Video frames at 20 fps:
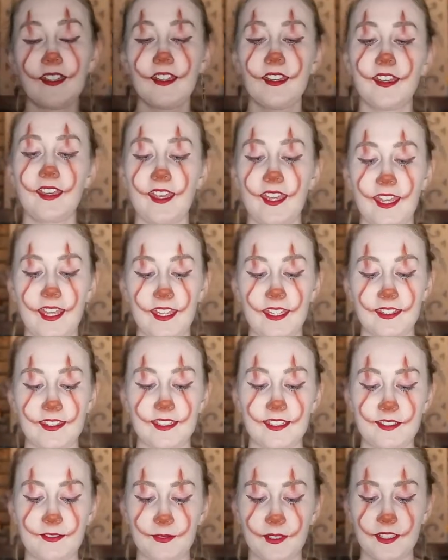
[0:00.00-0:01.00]
and
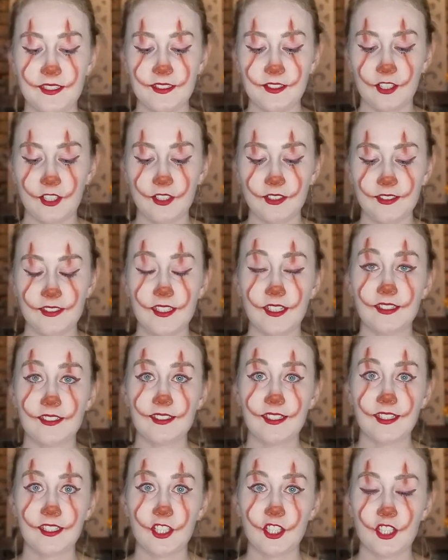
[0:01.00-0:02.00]
this one is called
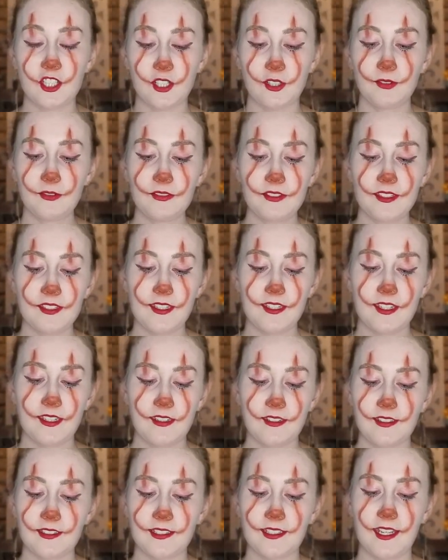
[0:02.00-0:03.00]
Tuscan Toast.
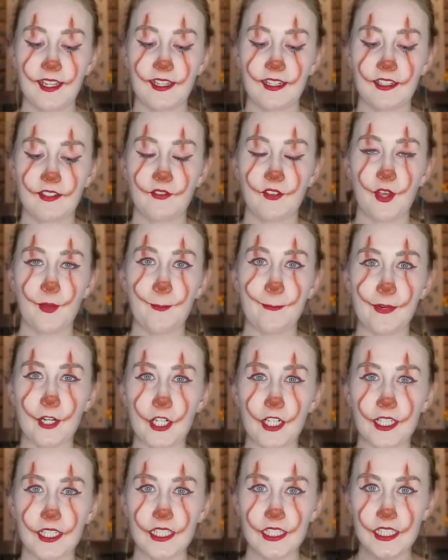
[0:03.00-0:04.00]
It's kind of a
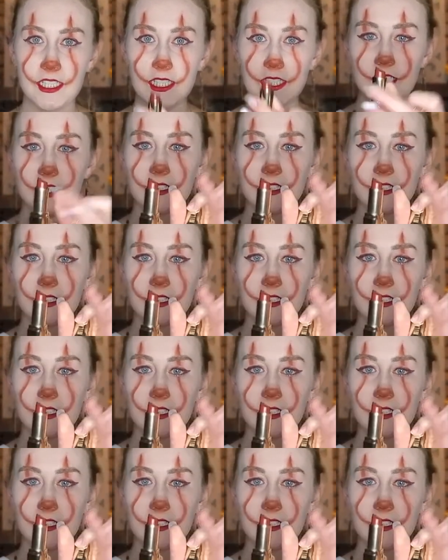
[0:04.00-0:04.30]
burgundy